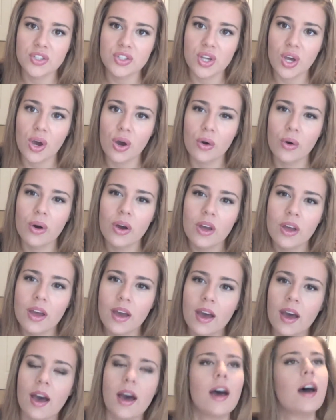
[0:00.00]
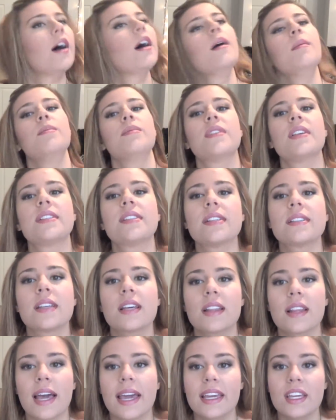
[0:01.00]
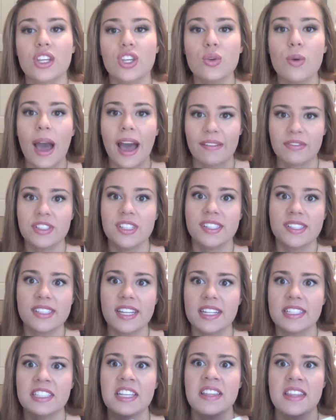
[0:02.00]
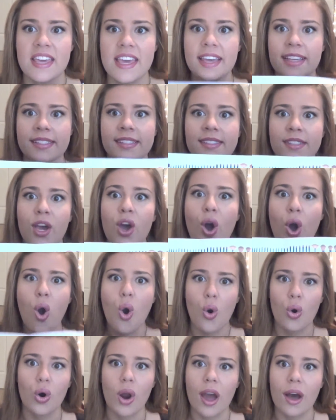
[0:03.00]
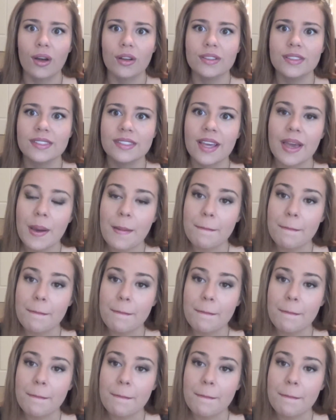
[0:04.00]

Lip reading: So this isn't like you have to stick to this or else.